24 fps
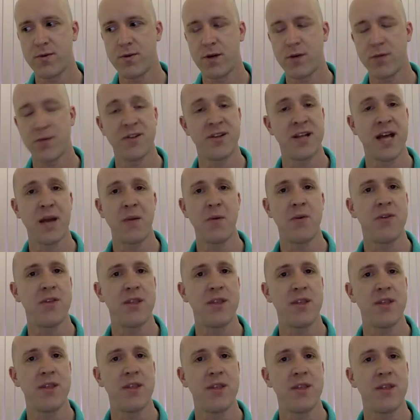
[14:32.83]
up to date with
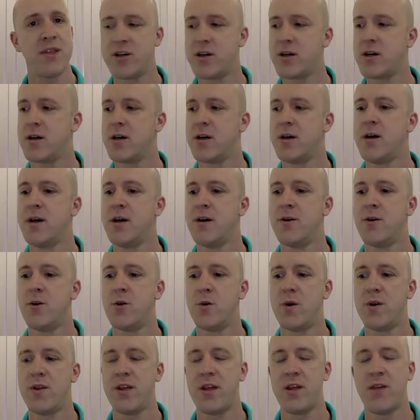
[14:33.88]
the literature or
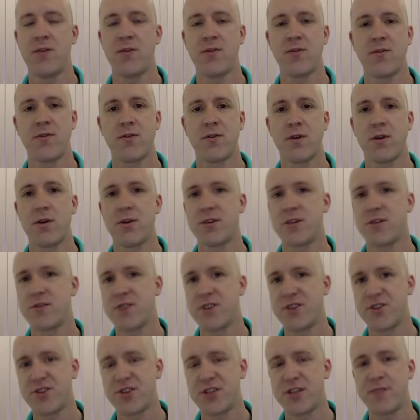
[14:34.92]
whether you've got
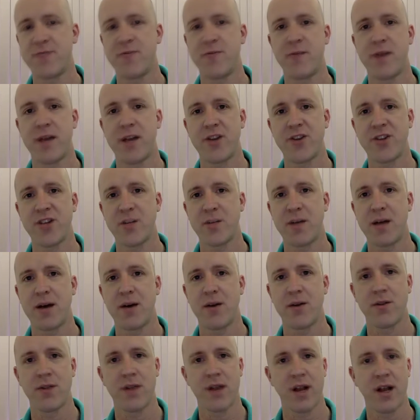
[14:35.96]
sufficient information
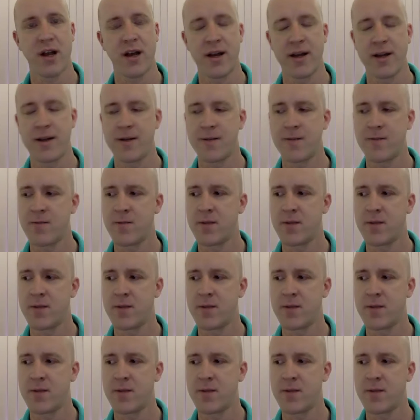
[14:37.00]
about the client,